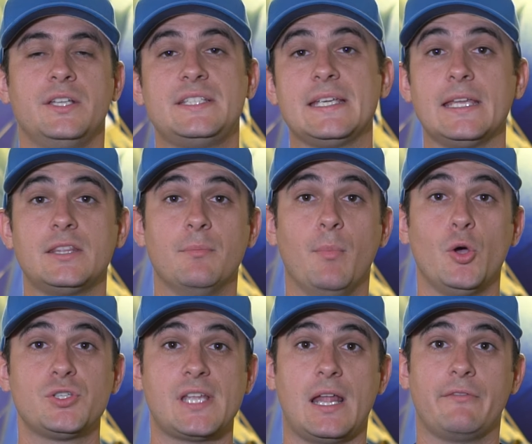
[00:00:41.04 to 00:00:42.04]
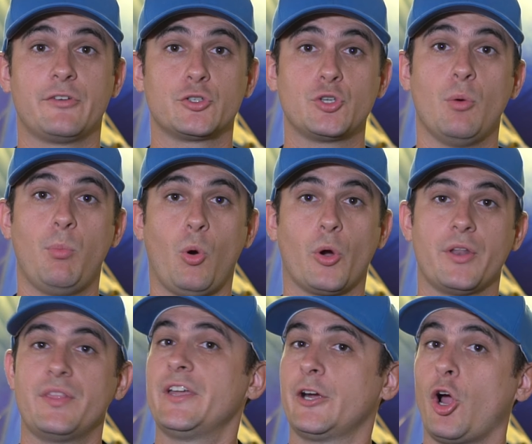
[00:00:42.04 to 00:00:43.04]
To get the most out of your dome
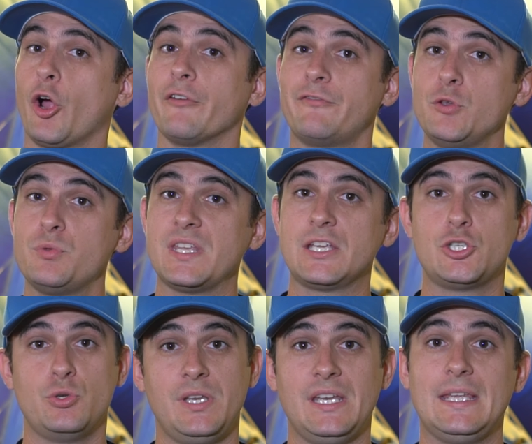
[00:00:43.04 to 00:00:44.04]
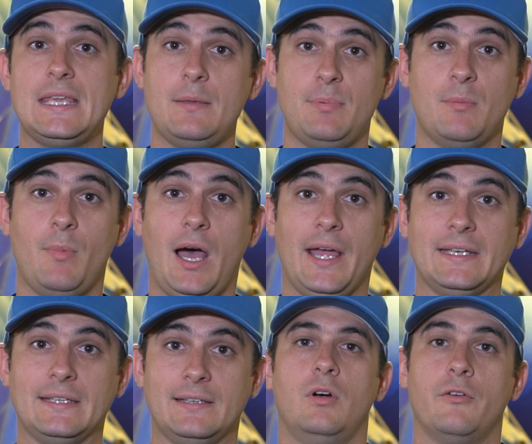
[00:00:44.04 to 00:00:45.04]
port, there are a few things you need to keep in
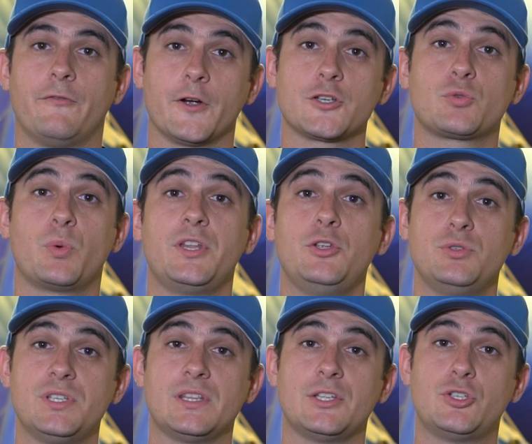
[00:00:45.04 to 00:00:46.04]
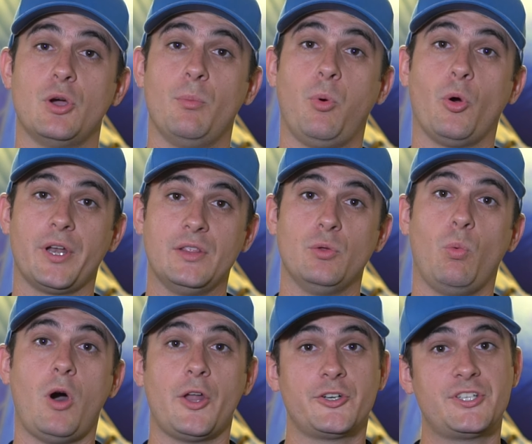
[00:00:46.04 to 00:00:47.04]
mind. First, when using the dome port in the
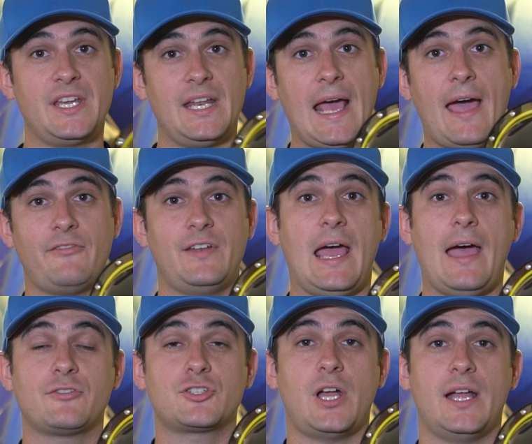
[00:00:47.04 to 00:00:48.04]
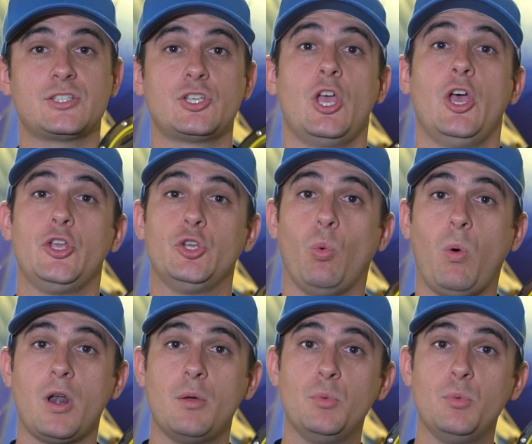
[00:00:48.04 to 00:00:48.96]
water to get half and half shots, you'll wanna